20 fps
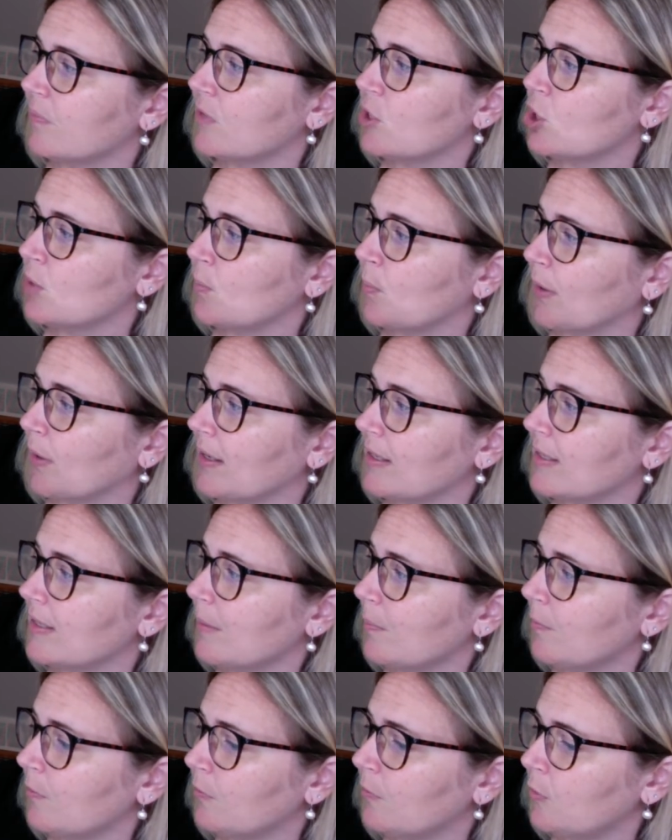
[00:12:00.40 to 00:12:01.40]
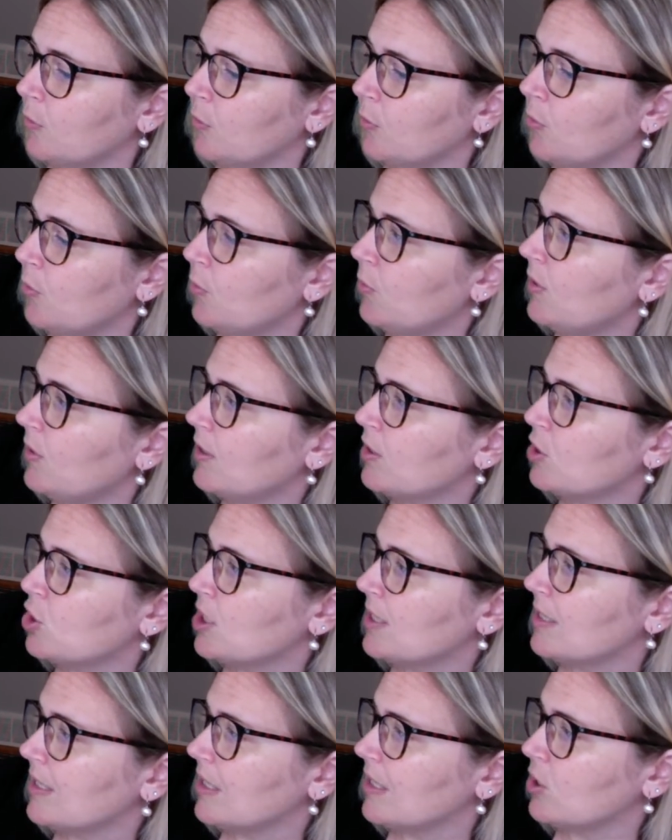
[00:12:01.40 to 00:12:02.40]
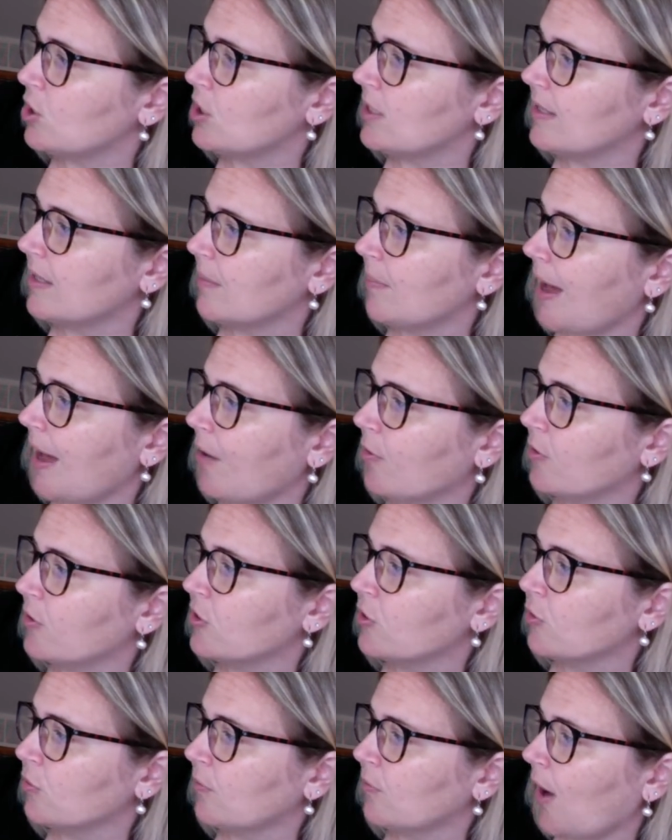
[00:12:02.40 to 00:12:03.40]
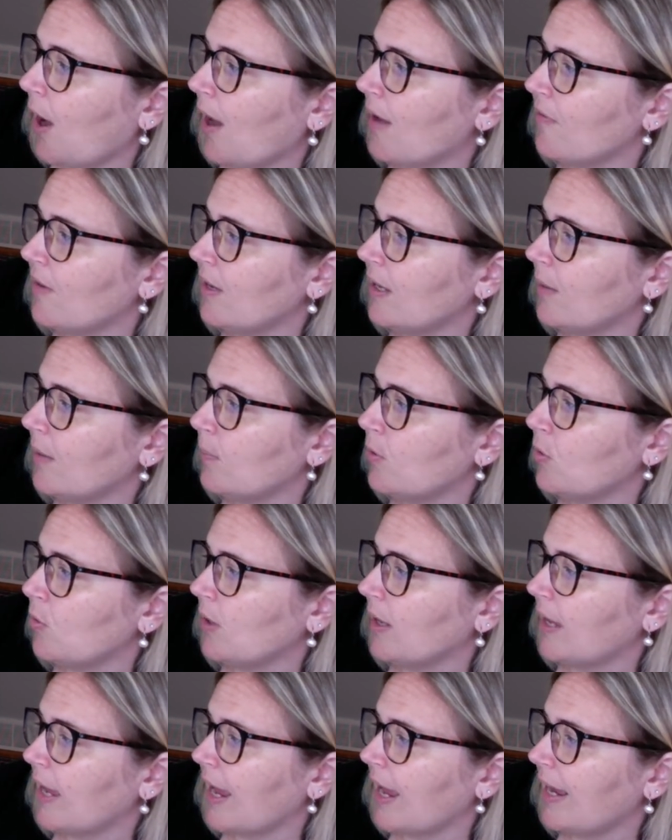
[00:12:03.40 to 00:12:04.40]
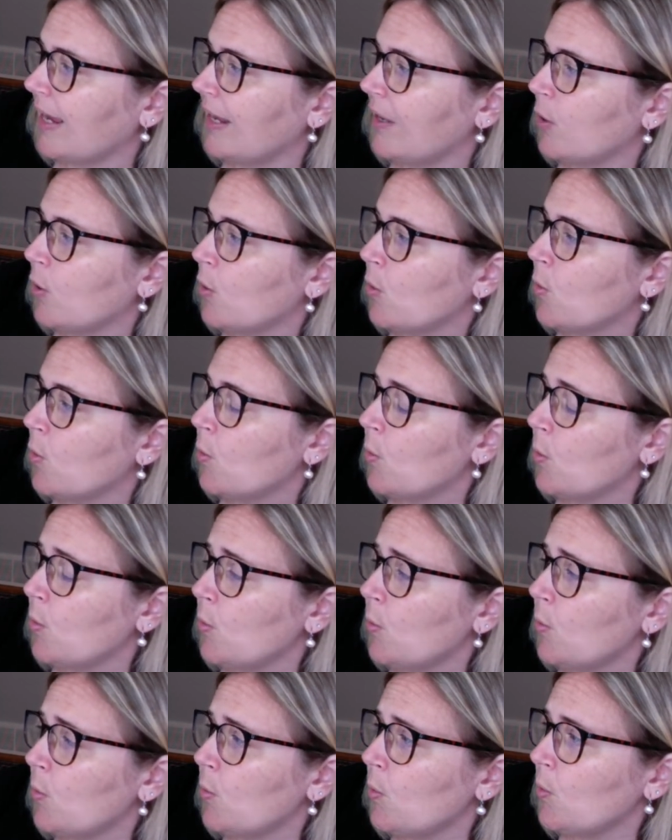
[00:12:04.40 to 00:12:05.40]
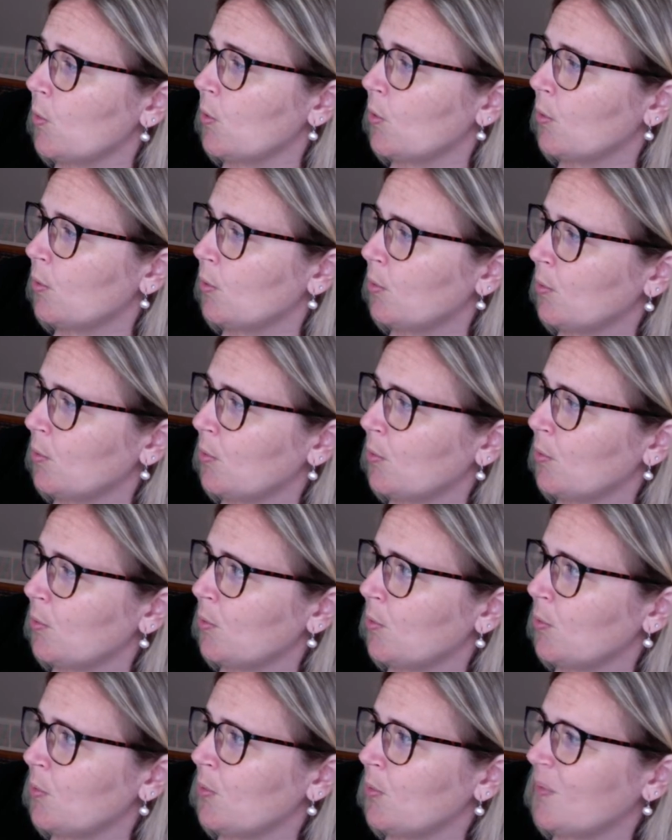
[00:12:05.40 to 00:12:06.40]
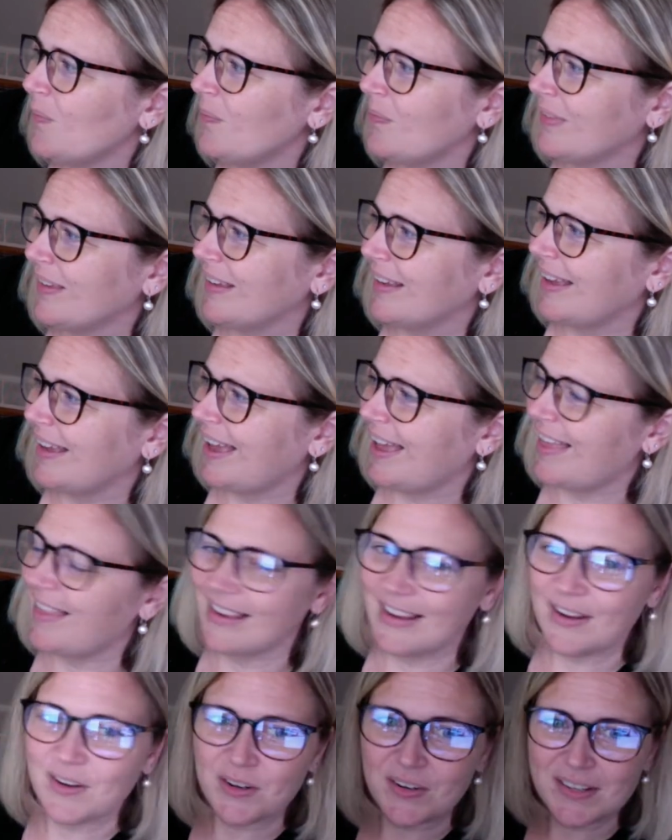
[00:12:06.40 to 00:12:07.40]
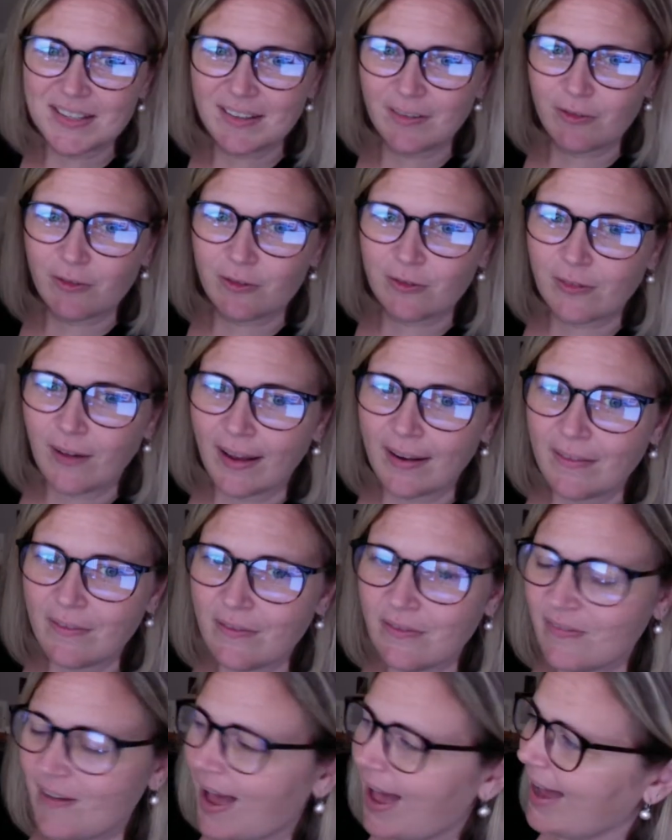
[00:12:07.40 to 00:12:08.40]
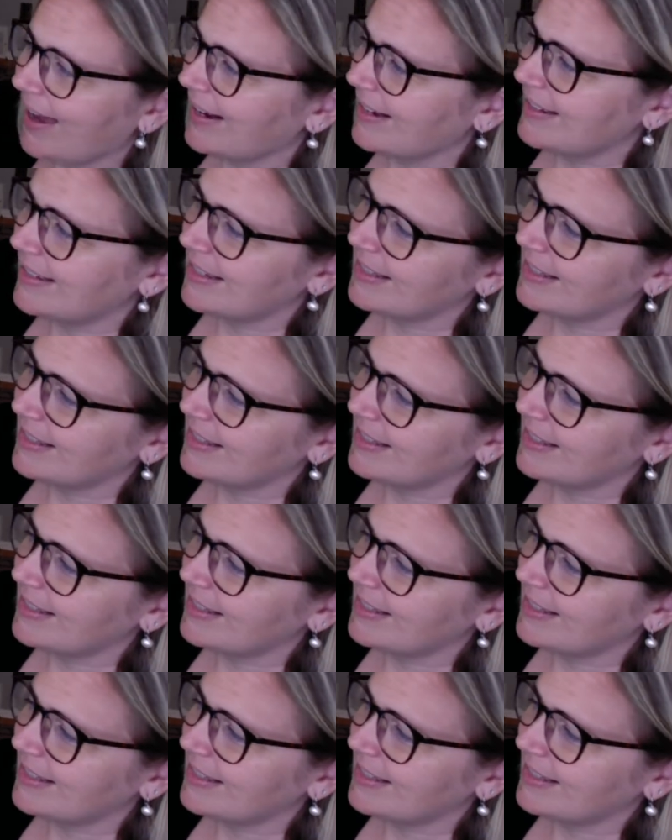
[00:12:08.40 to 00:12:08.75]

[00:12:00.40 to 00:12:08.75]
She brings them food. She teaches them how to survive and communicate. Hoo, hoo. And here is a fun fact.